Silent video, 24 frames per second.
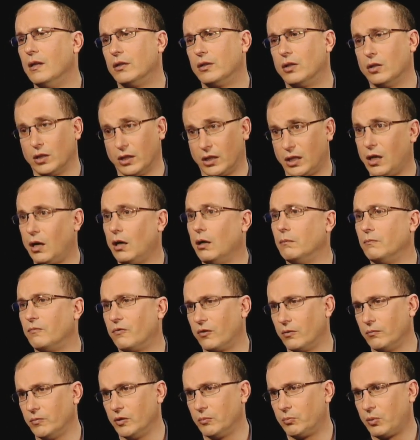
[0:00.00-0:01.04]
going to come
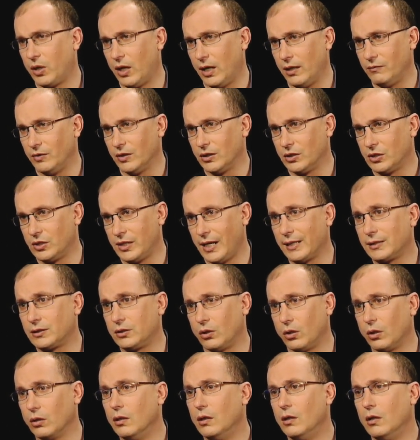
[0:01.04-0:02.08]
from the private
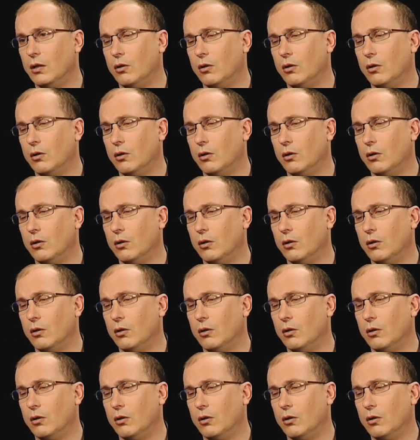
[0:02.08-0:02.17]
sector,